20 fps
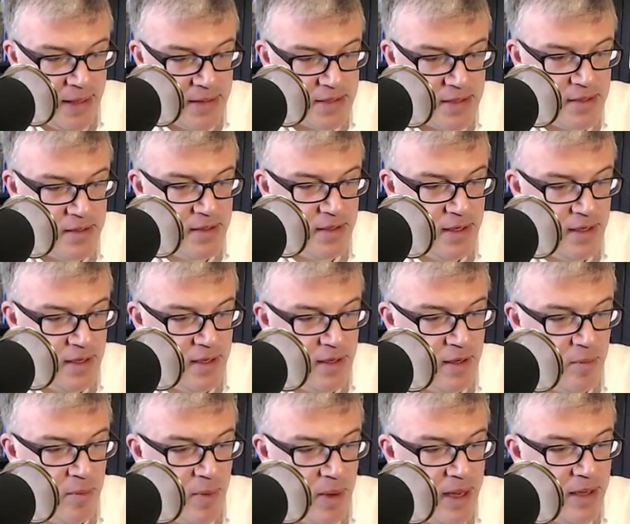my
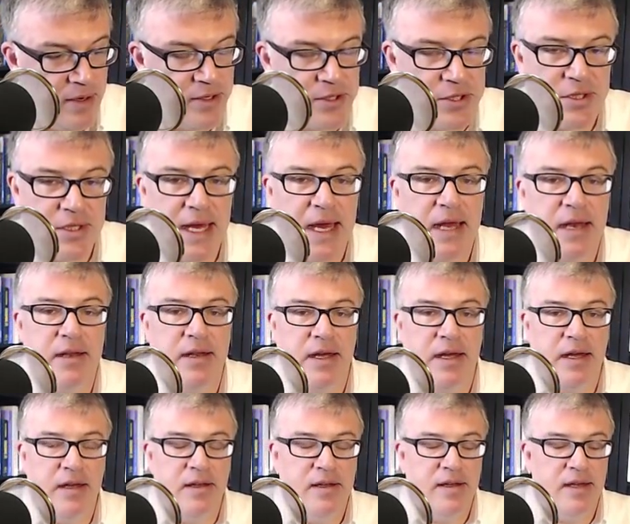understanding
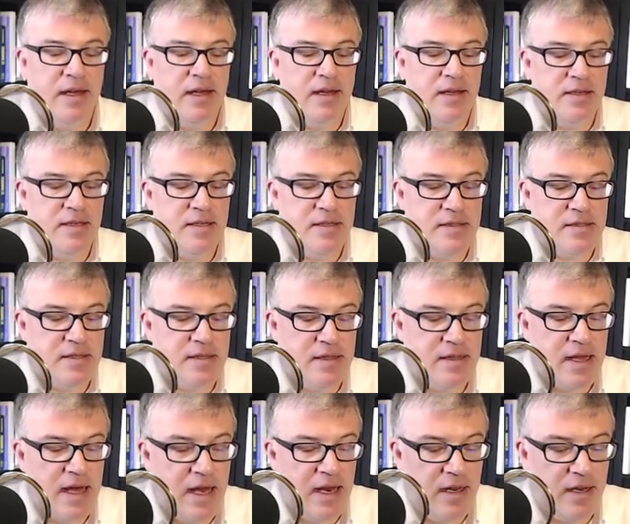is that it
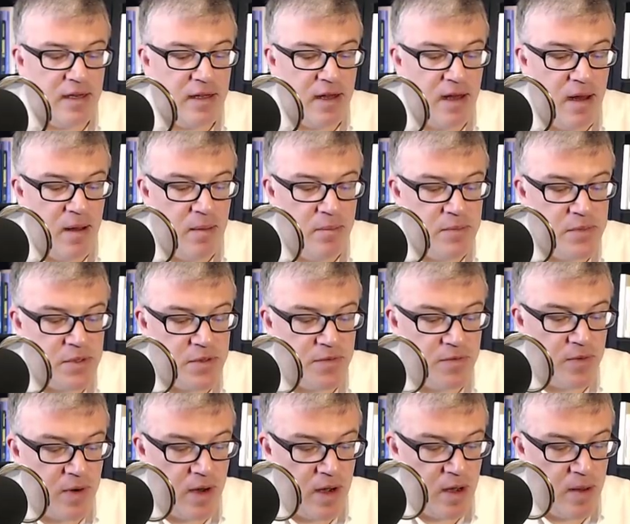comes
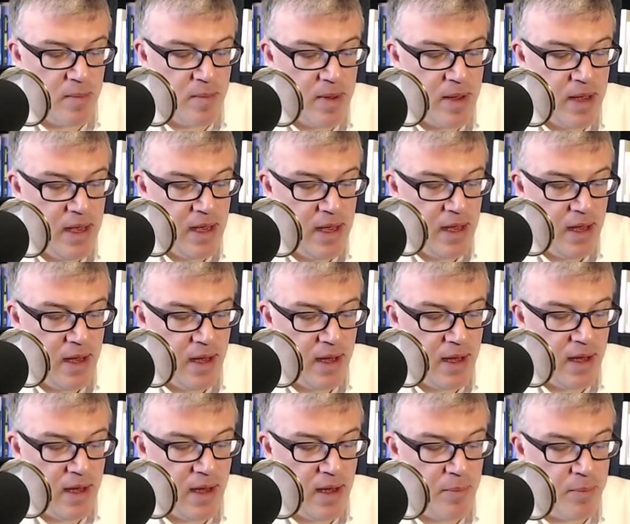from a
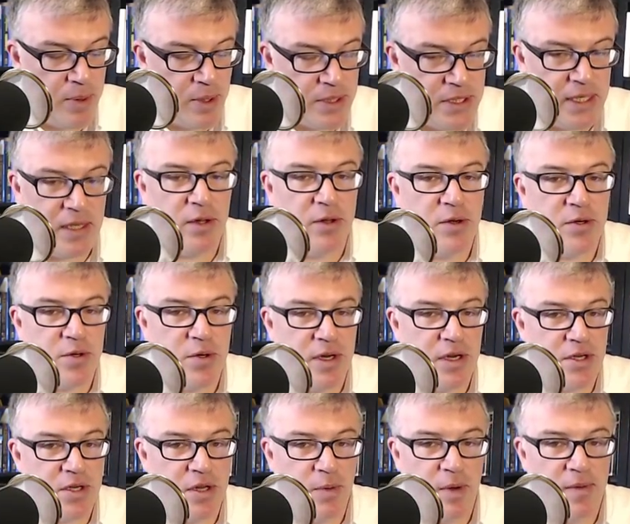particular tradition that we've
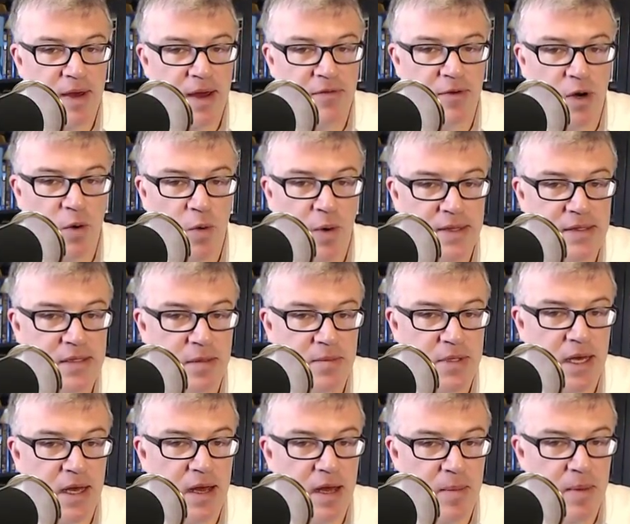had for quite some
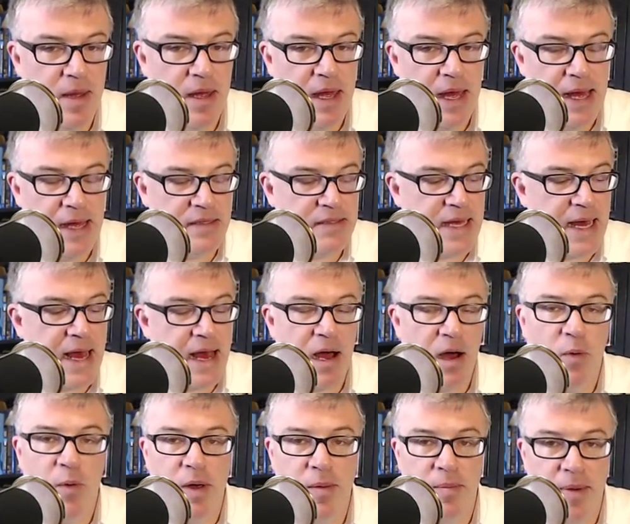time as to
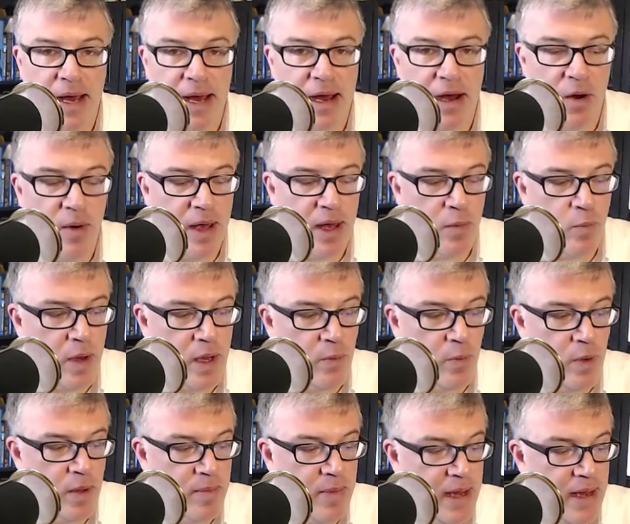how we bow and
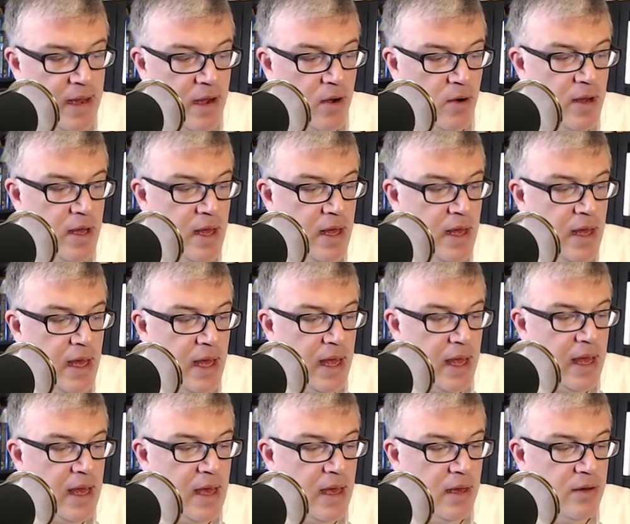when we bow.
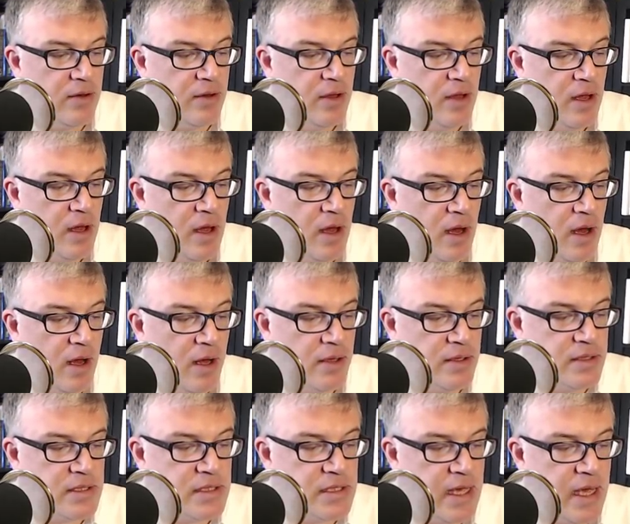And
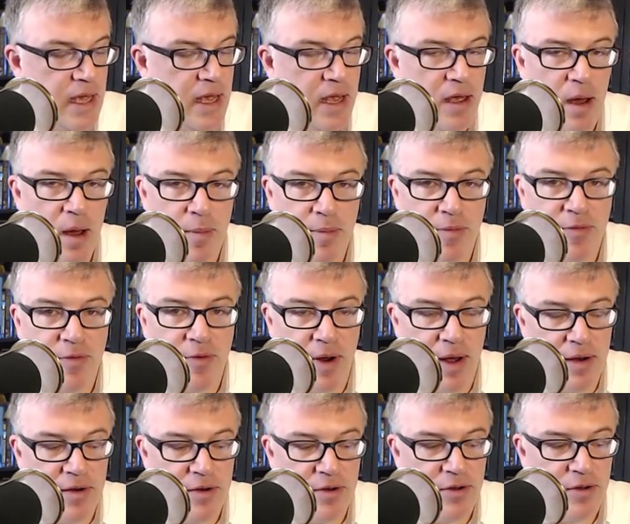I'll say up
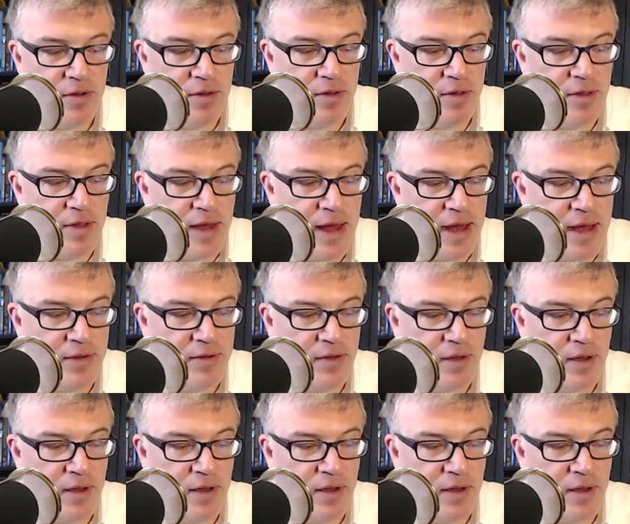front that,